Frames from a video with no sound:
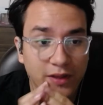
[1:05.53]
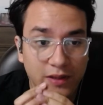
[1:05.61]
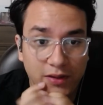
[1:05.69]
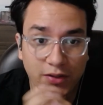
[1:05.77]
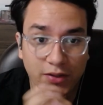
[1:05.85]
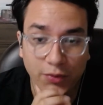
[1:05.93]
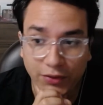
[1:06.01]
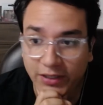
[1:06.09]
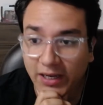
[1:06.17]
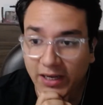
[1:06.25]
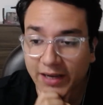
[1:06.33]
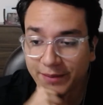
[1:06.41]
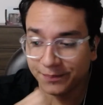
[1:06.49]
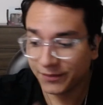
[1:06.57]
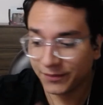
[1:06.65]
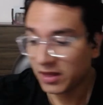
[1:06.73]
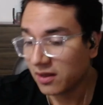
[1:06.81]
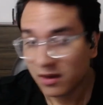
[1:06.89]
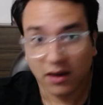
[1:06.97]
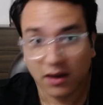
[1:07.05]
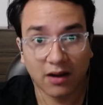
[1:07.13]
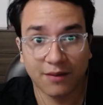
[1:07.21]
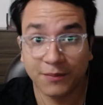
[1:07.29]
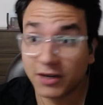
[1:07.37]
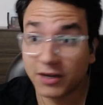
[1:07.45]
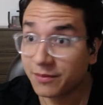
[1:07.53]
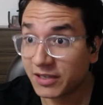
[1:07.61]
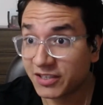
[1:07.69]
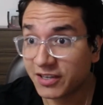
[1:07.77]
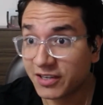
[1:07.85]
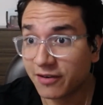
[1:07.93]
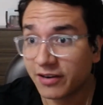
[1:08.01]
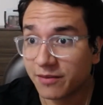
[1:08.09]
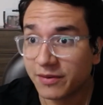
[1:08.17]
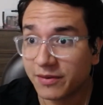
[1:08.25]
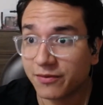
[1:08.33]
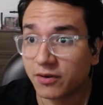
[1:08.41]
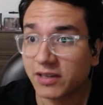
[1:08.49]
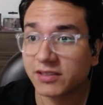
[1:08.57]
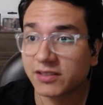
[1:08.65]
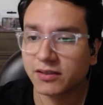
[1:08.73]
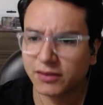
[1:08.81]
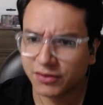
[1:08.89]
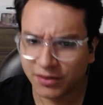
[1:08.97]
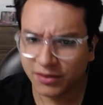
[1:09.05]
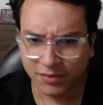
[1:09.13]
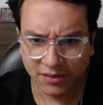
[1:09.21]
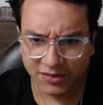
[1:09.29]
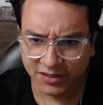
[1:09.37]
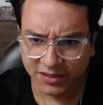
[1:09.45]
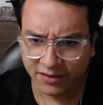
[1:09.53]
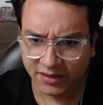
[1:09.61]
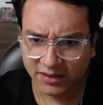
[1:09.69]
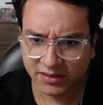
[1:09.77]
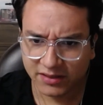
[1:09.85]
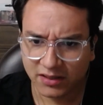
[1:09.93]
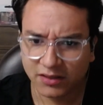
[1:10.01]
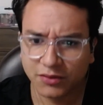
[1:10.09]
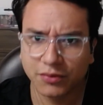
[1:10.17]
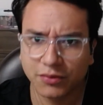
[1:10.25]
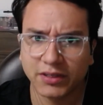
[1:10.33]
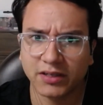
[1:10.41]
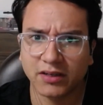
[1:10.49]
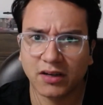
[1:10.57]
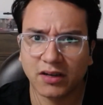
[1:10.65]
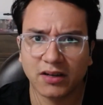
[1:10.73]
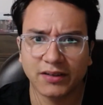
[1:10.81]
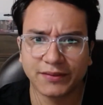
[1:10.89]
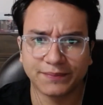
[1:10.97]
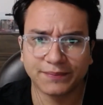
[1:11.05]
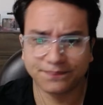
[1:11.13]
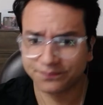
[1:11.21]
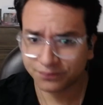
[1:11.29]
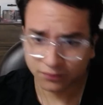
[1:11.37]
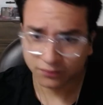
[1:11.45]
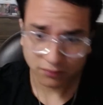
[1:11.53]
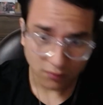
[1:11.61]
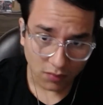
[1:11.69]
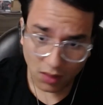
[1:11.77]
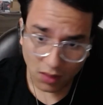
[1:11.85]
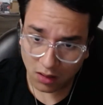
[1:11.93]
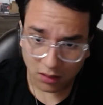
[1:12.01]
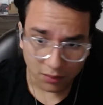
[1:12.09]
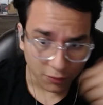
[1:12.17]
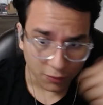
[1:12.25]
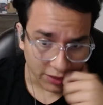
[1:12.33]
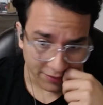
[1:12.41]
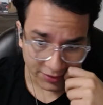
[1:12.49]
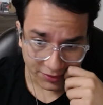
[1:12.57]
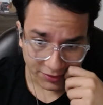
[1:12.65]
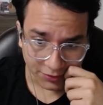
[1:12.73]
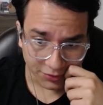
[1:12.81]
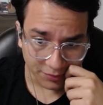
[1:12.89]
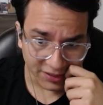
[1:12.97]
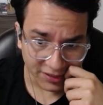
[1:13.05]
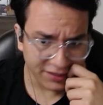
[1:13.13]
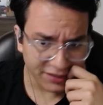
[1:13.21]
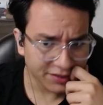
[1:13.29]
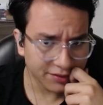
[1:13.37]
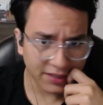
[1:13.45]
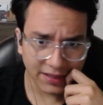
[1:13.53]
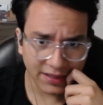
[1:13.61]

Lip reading: your time. I'm gonna be sharing before I start the stream. I'm gonna be sharing this on Twitter, on whatever social media, so that